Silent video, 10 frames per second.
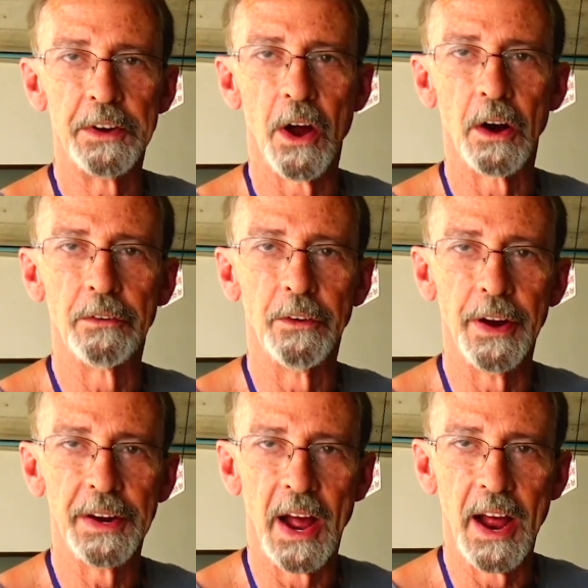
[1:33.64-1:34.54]
photographer
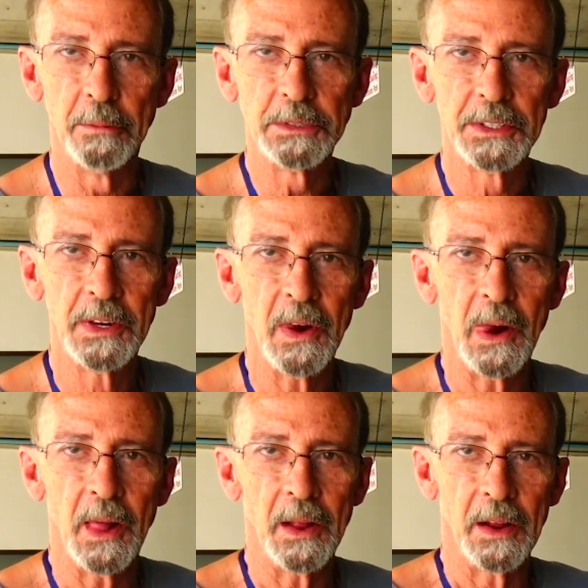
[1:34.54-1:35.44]
at times,
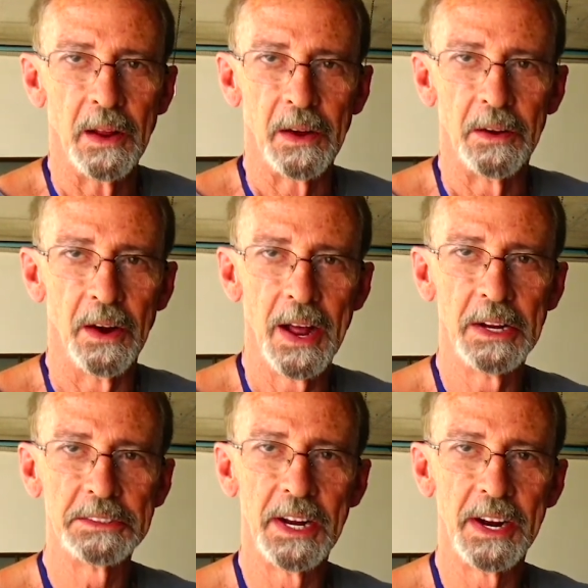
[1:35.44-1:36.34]
the
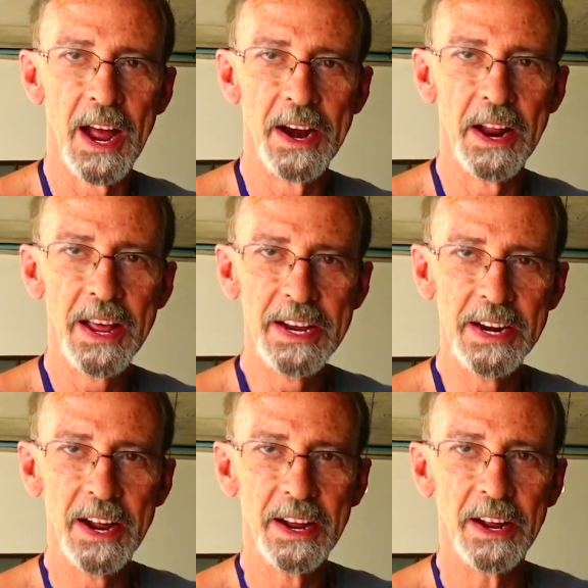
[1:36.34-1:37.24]
last thing I need
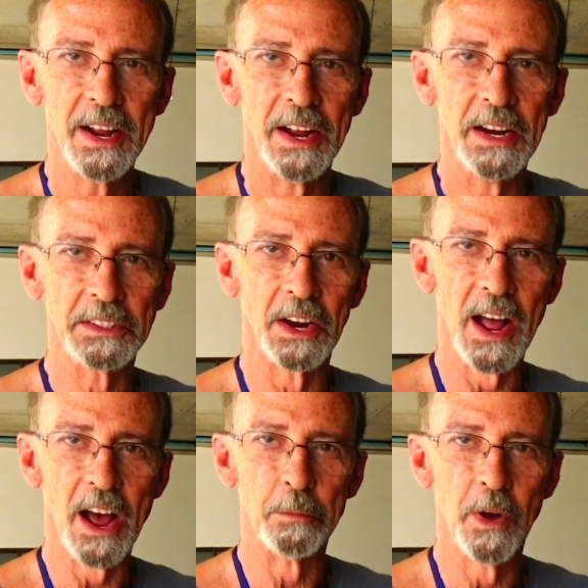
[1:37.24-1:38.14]
is a
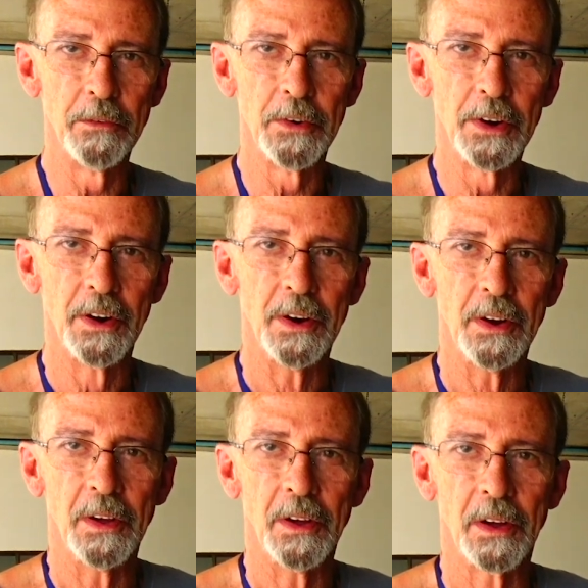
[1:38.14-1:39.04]
loud muffler,
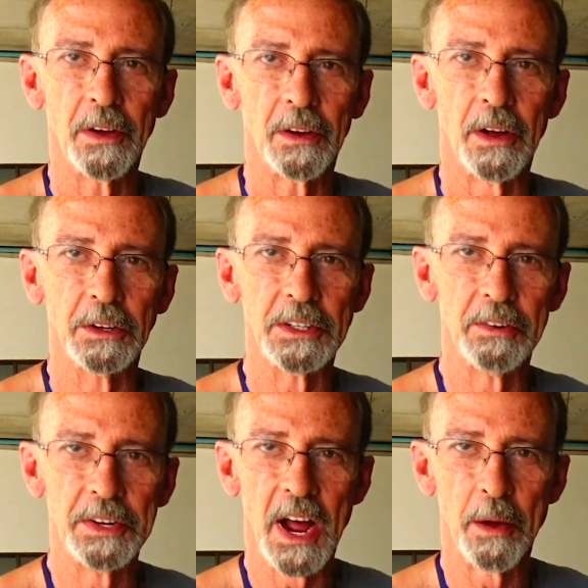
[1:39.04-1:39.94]
because
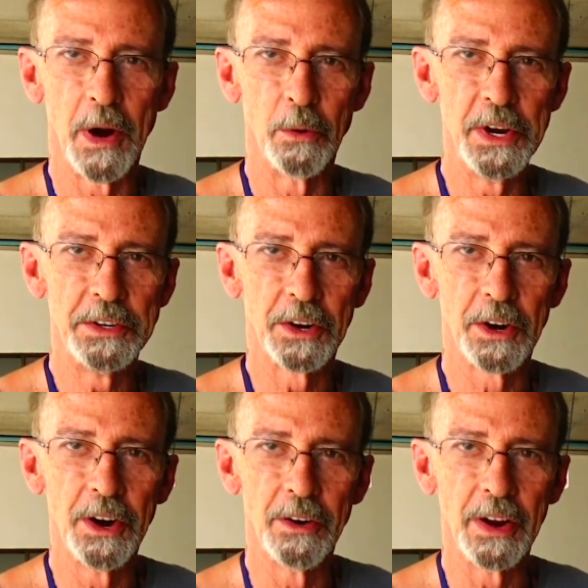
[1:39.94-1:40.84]
every time I reach a
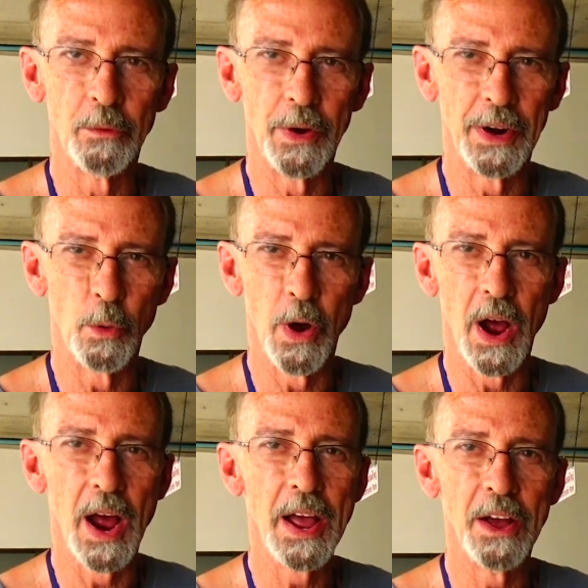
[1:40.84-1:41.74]
clearing where
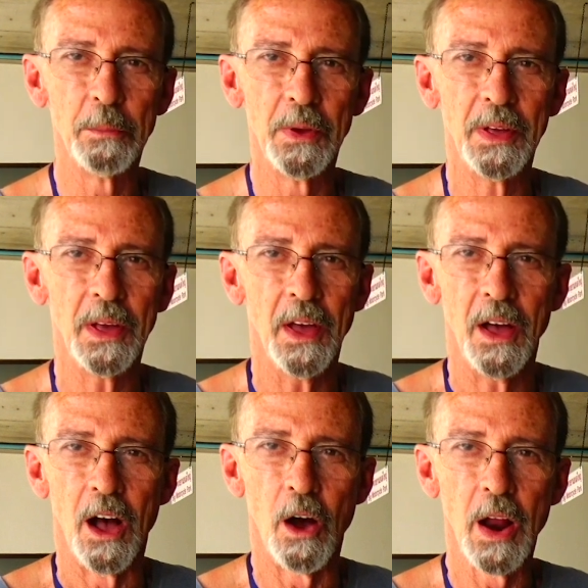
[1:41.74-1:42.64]
I am,
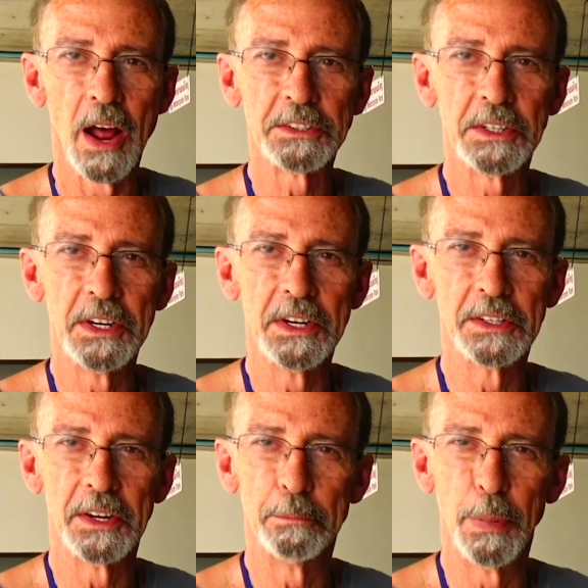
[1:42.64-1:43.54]
all I see is
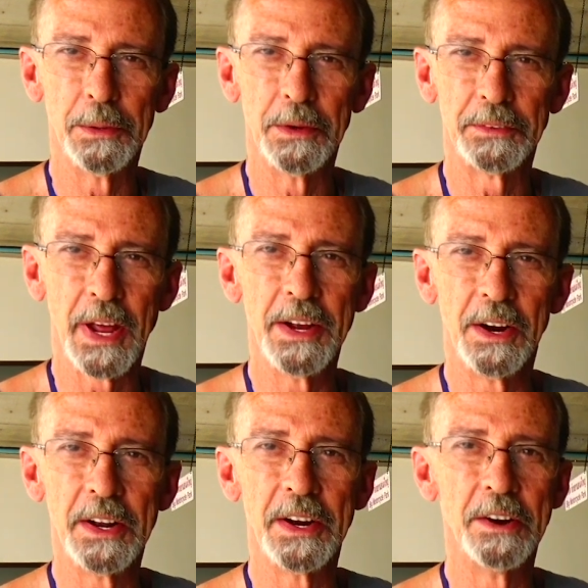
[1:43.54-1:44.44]
the
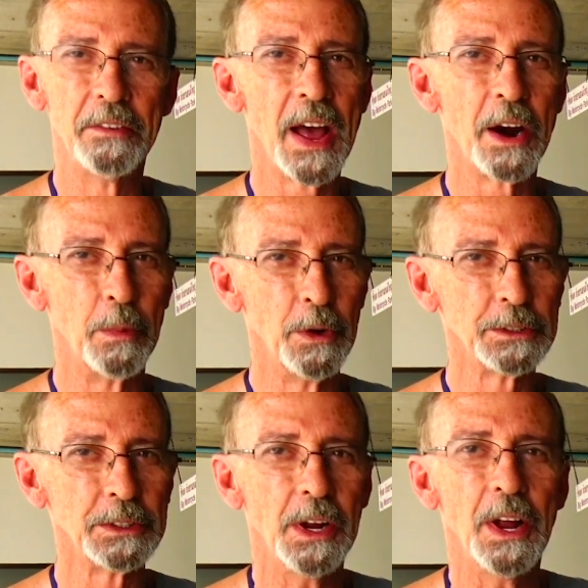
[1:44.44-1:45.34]
tail end of animals
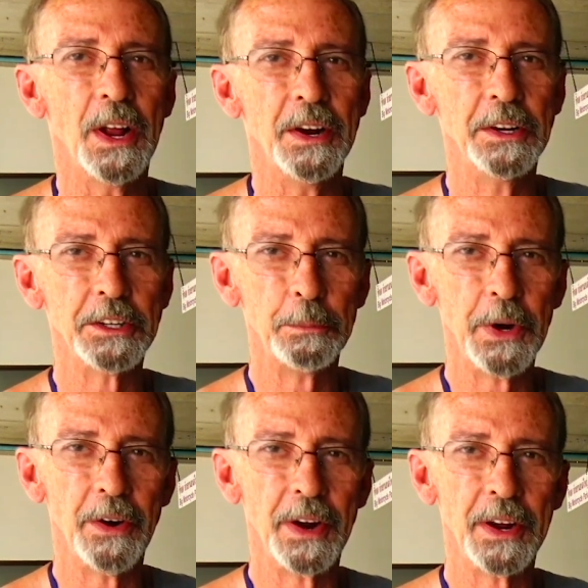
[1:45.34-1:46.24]

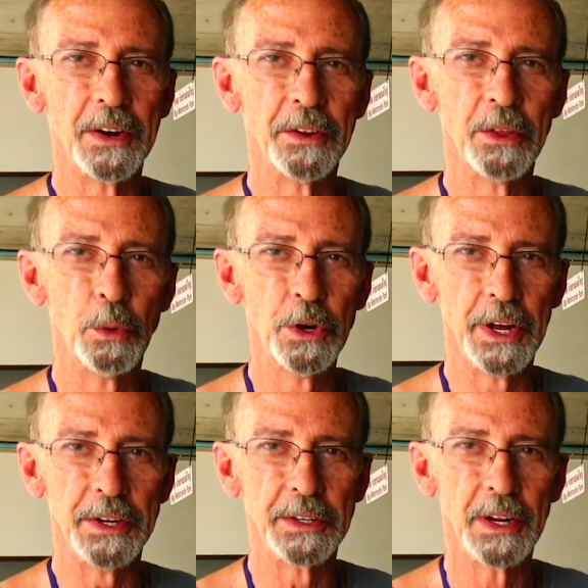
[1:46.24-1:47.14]
disappearing into the
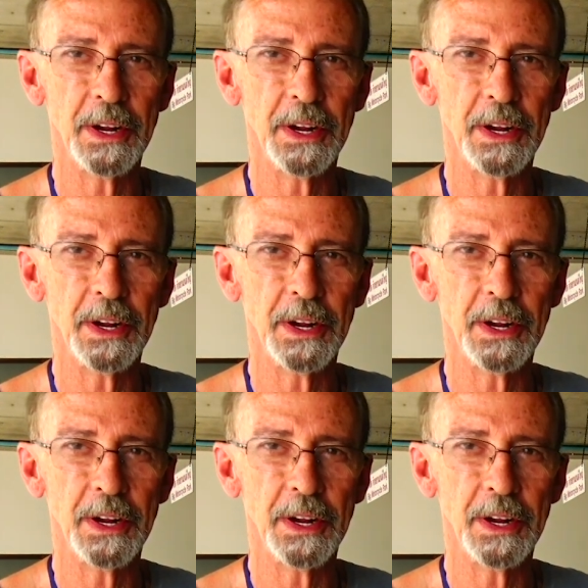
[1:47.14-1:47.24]
woods.